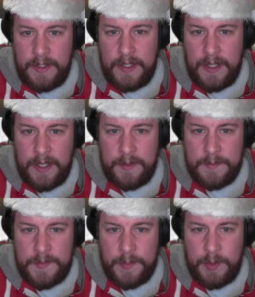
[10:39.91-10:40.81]

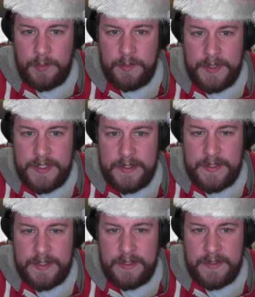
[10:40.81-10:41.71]
The problem is that the
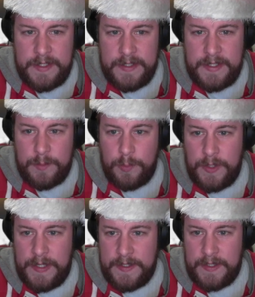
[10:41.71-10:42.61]
service is still
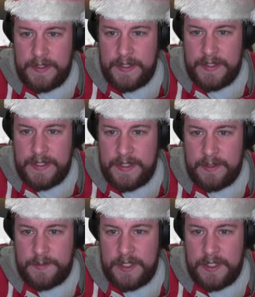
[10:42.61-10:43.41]
present to the system.